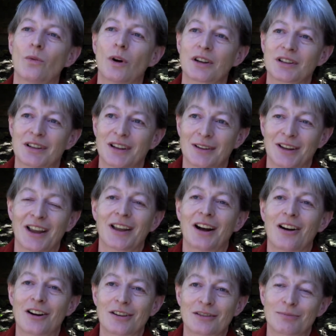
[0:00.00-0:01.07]
what
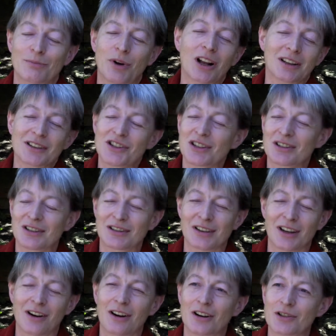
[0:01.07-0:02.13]
our politics is
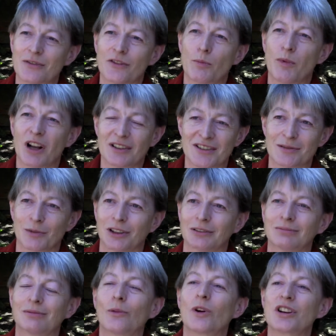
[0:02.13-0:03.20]
the art of the possible.
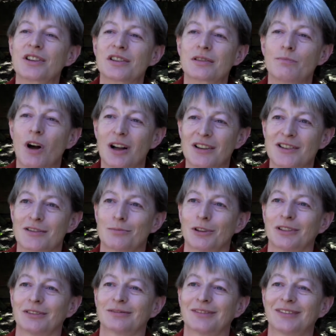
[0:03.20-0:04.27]
What is
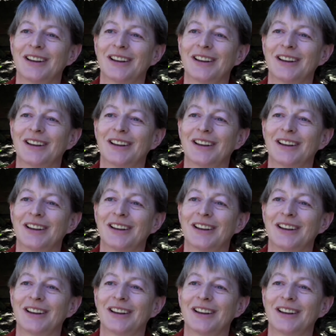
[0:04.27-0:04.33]
possible?